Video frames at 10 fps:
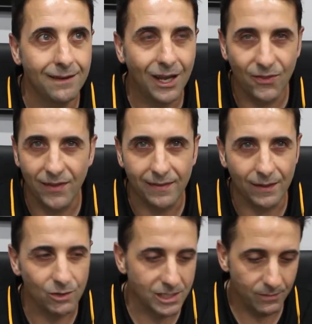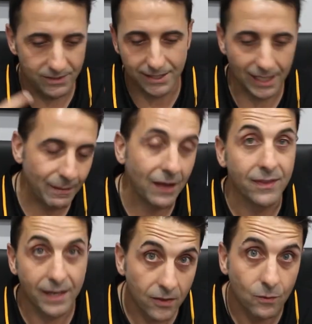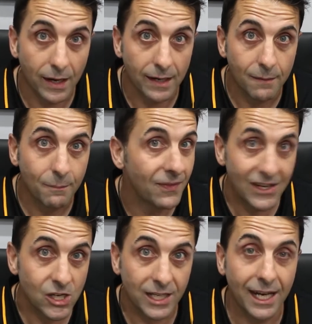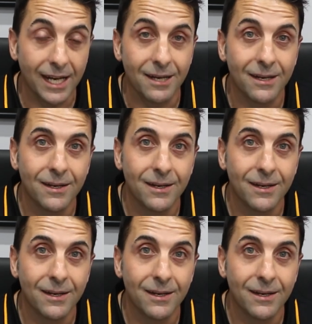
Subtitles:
I think that was supposed to come out the other way, but that's okay.